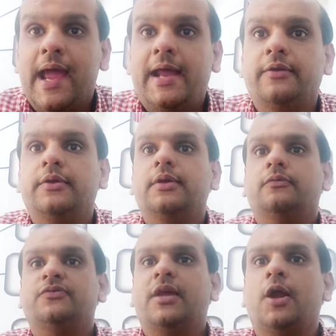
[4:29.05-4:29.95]

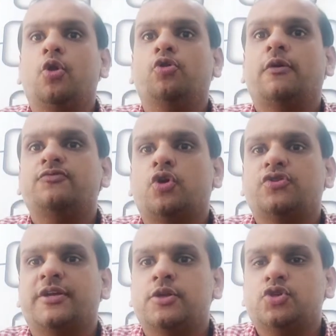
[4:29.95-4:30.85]
And single dose of
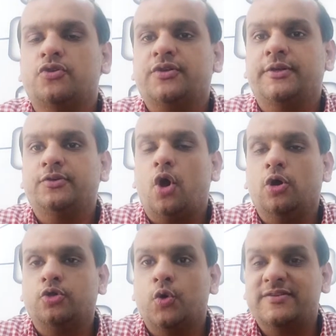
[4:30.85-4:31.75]
Johnson & Johnson is
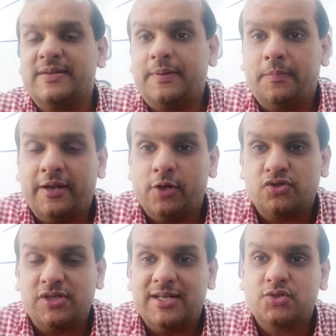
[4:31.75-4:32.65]
also acceptable in
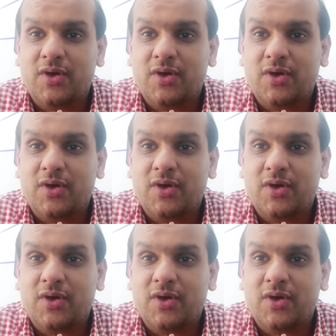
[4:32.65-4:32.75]
Australia.